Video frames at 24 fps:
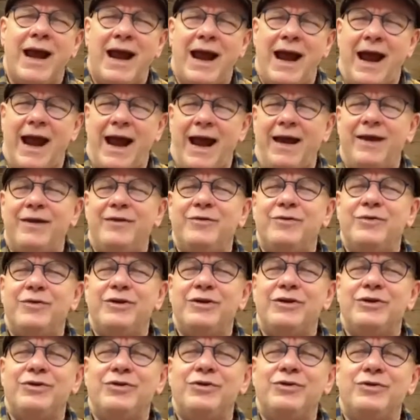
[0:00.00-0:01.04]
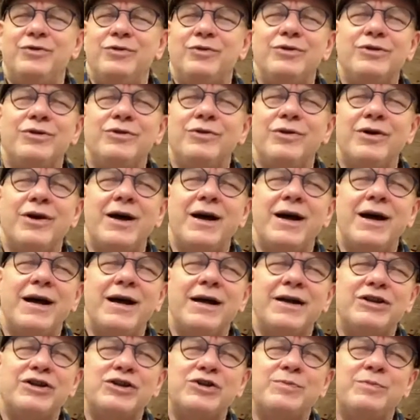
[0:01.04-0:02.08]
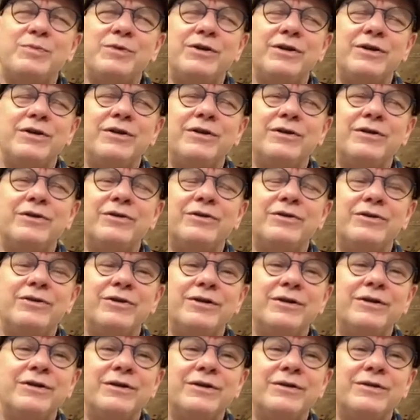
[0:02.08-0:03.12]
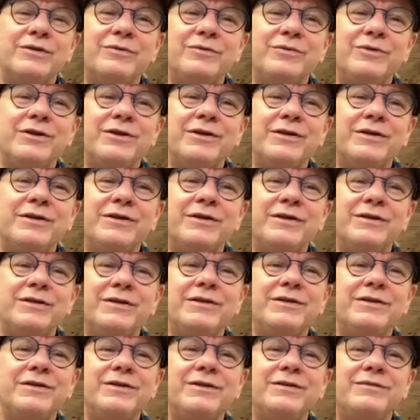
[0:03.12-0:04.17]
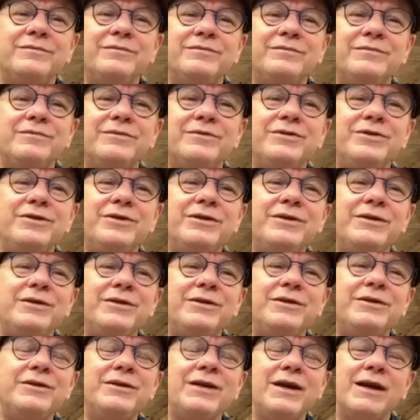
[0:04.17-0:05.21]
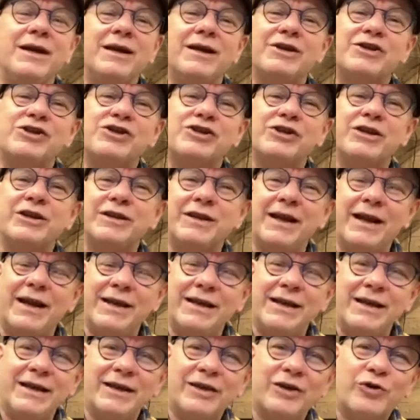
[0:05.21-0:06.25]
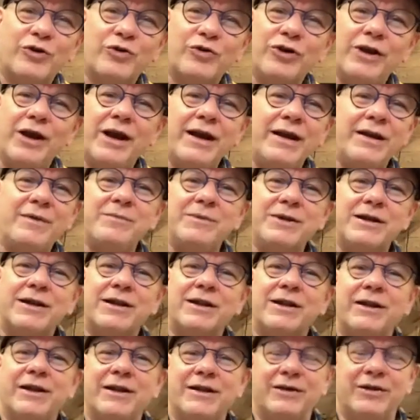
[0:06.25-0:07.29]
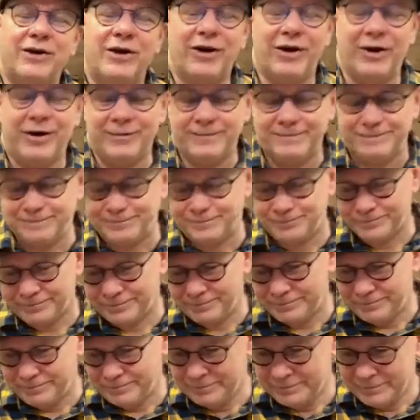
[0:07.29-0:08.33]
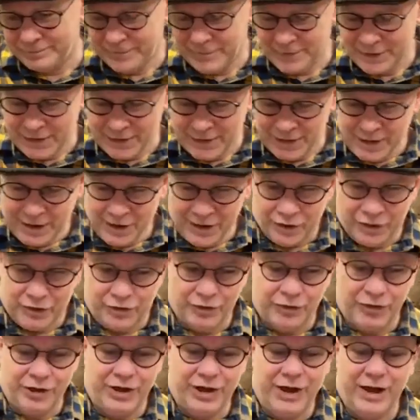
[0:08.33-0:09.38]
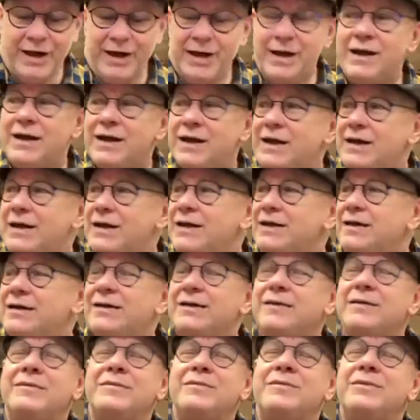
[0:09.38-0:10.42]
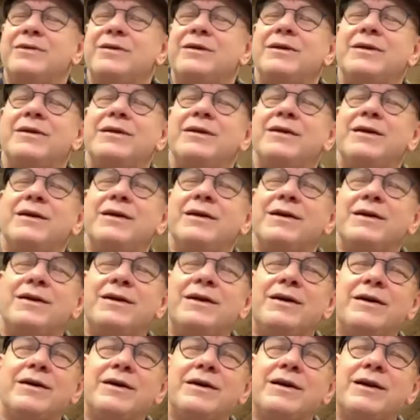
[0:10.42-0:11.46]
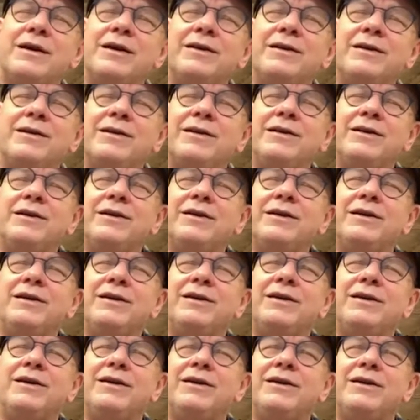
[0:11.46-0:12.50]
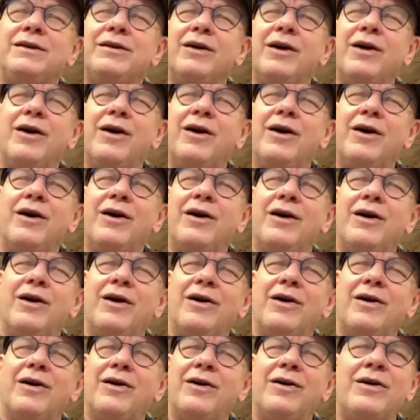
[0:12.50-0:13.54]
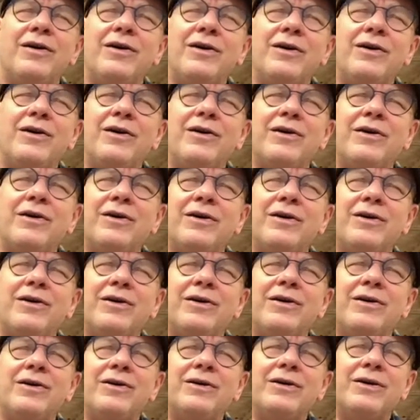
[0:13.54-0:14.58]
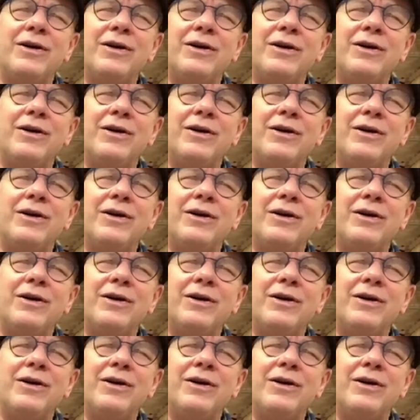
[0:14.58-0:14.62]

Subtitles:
and renew a right spirit within me. Let's sing that again. Create in me a clean heart. Create in me a clean heart,